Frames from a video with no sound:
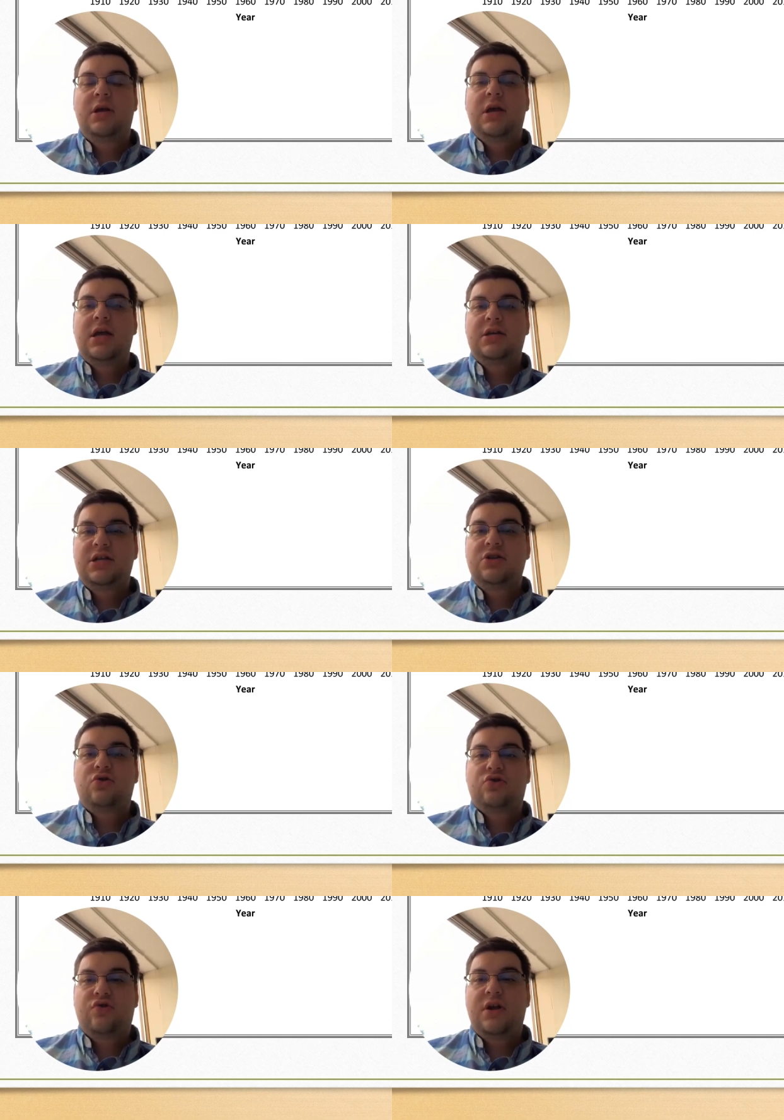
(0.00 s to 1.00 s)
and
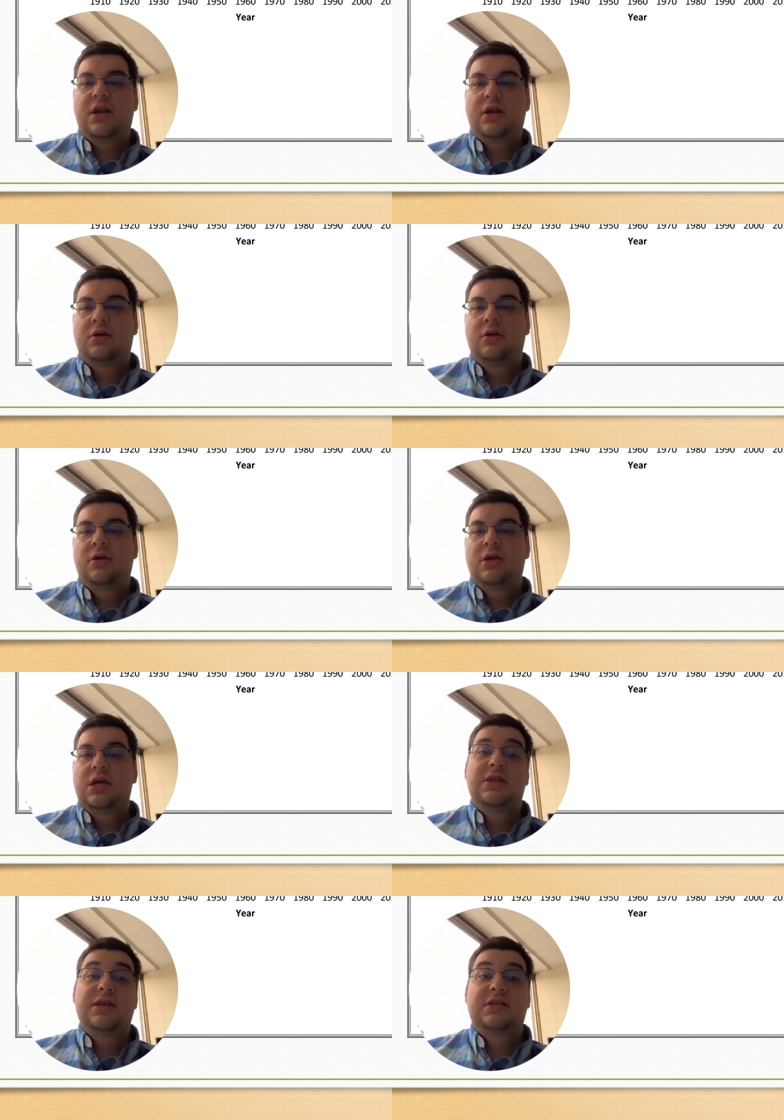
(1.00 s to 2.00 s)
teacher training
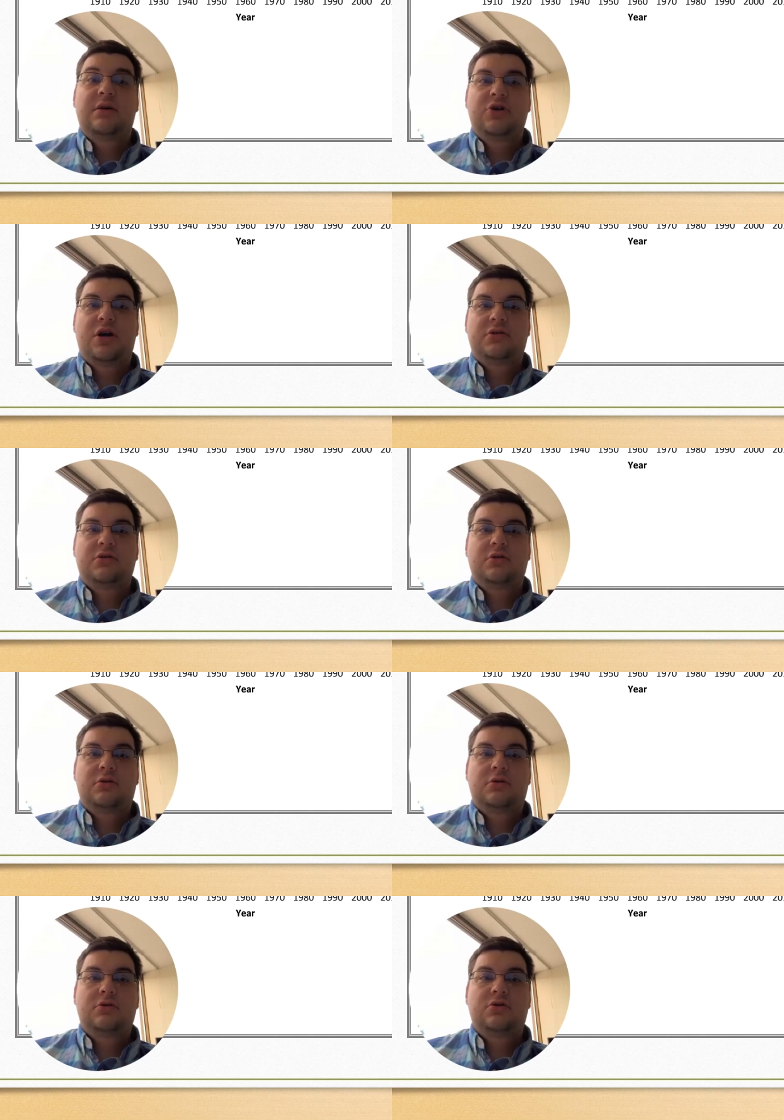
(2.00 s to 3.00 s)
in these subjects.
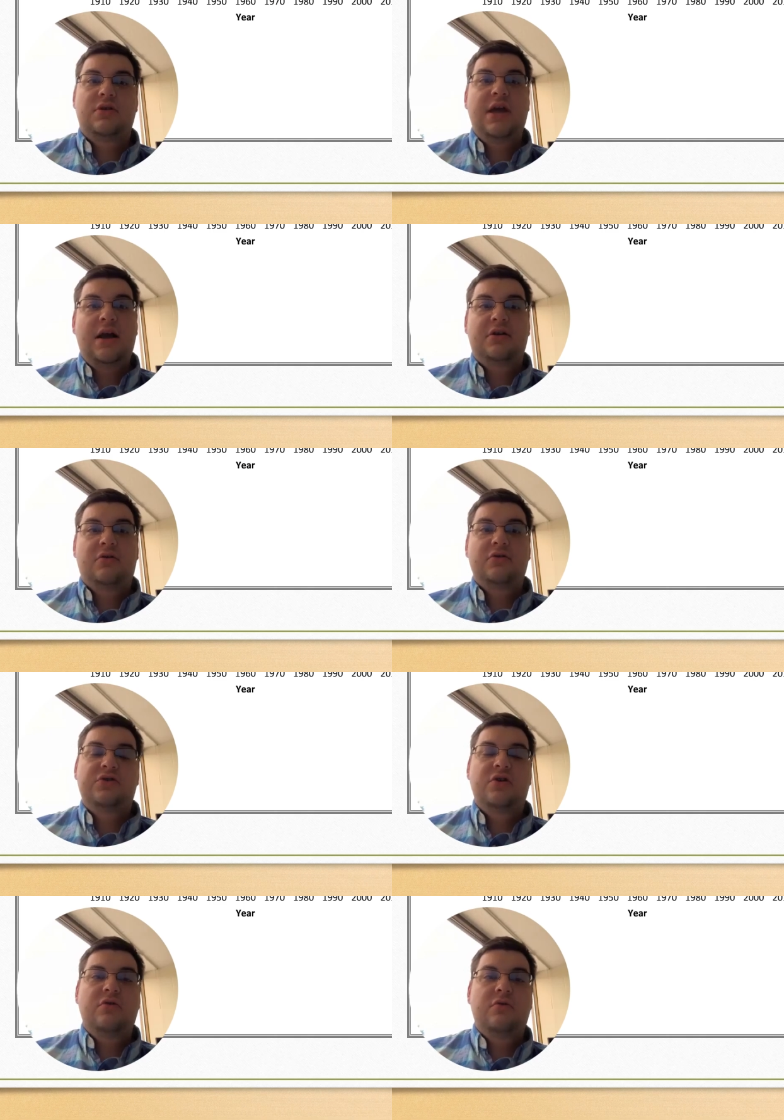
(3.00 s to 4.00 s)
So the act
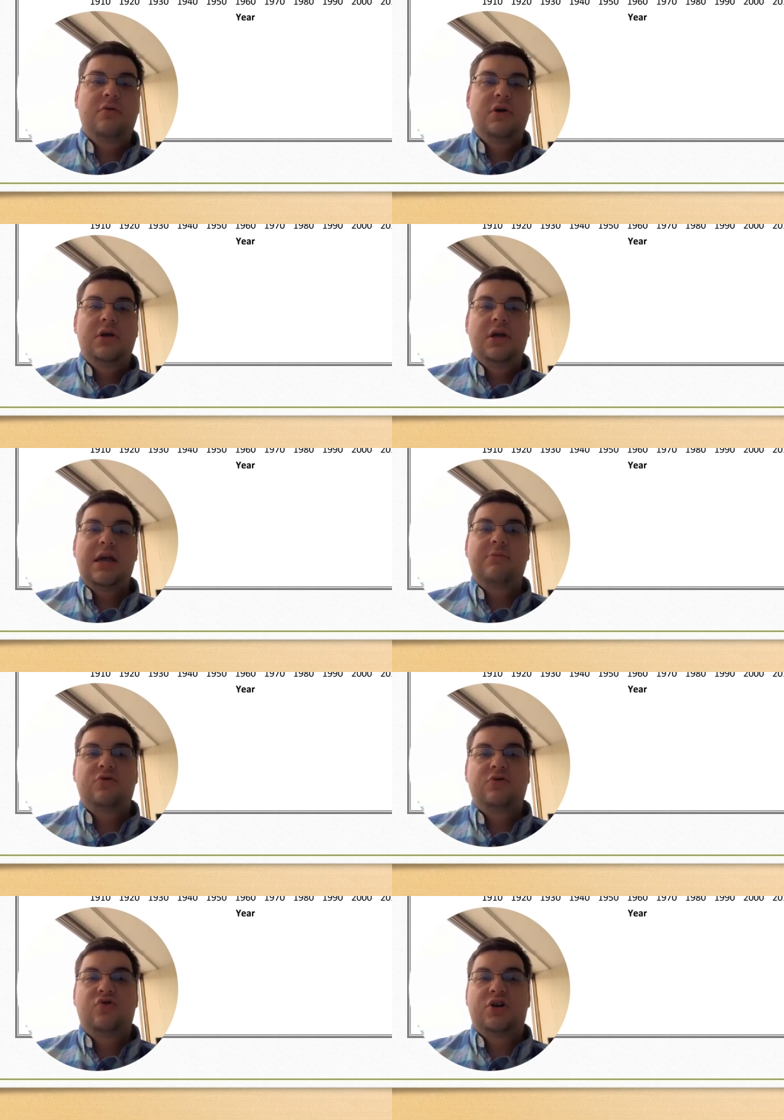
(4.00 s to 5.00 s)
also aimed
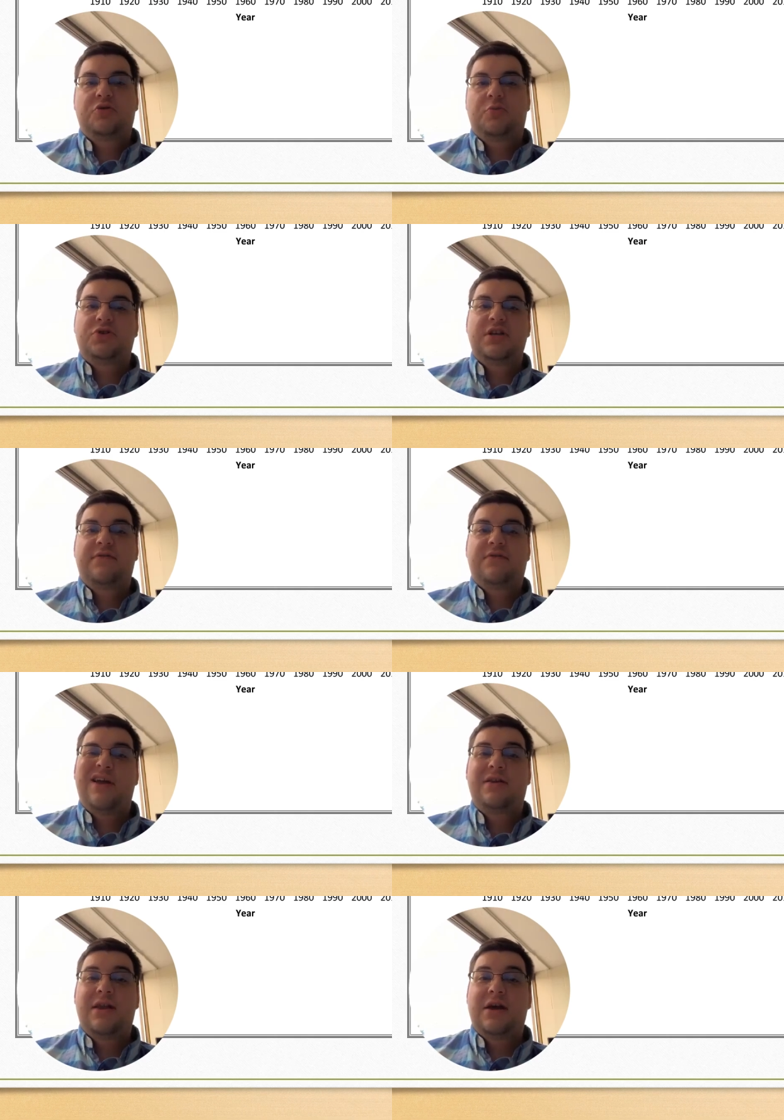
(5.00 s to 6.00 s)
to address the perceived
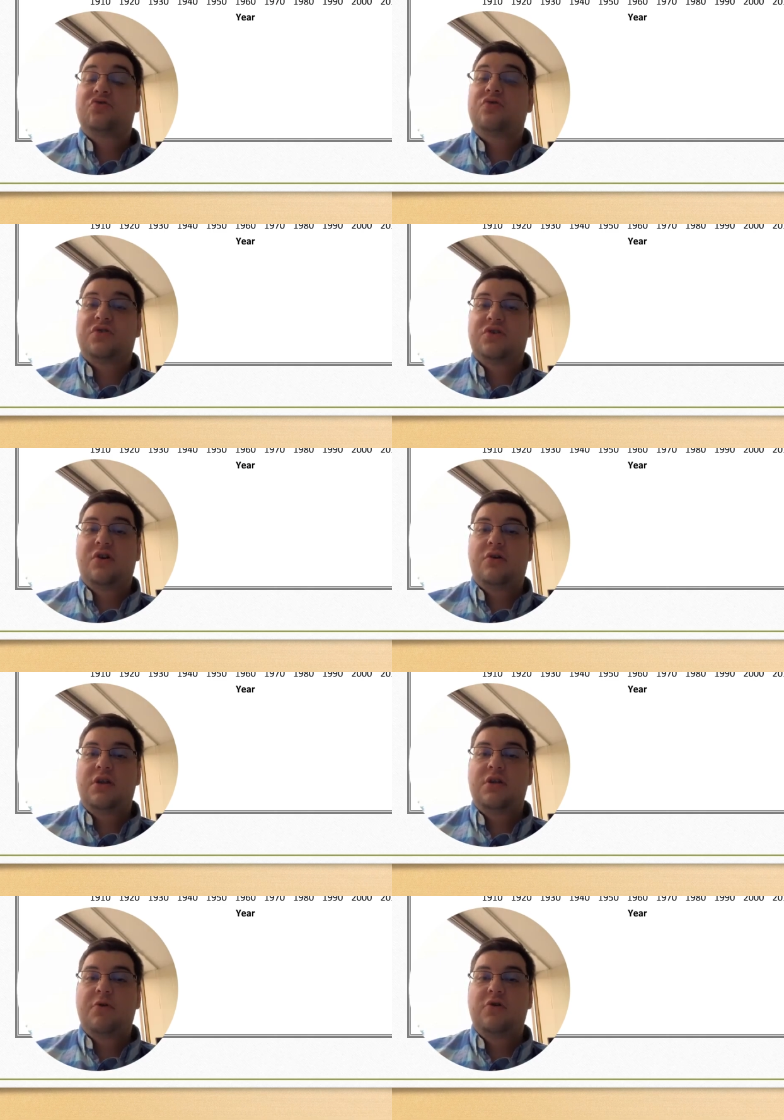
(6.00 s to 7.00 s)
threat in national
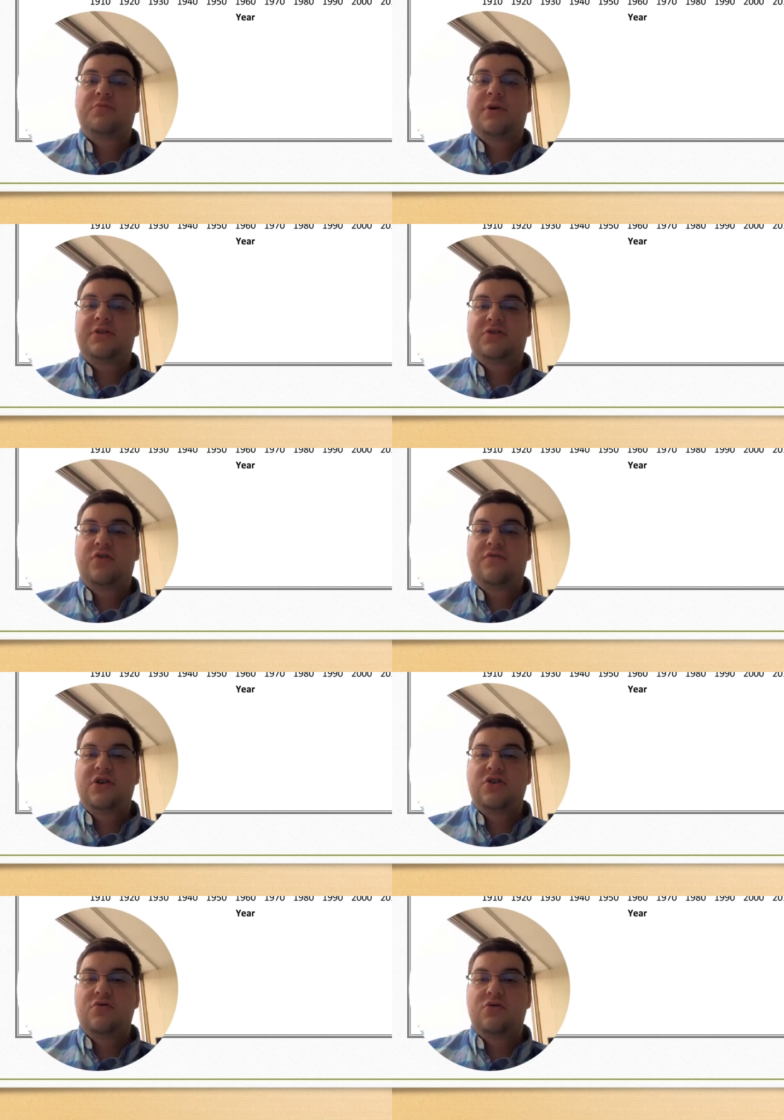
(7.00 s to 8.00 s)
security posed by the
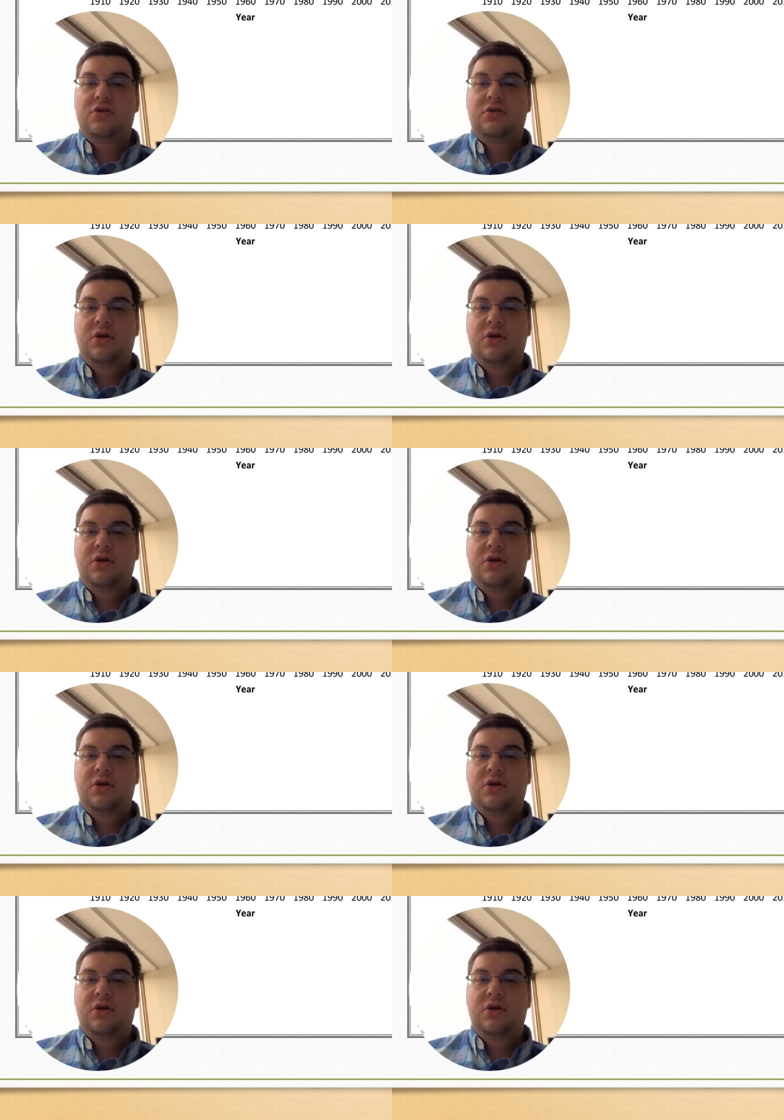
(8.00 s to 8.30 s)
Soviet Union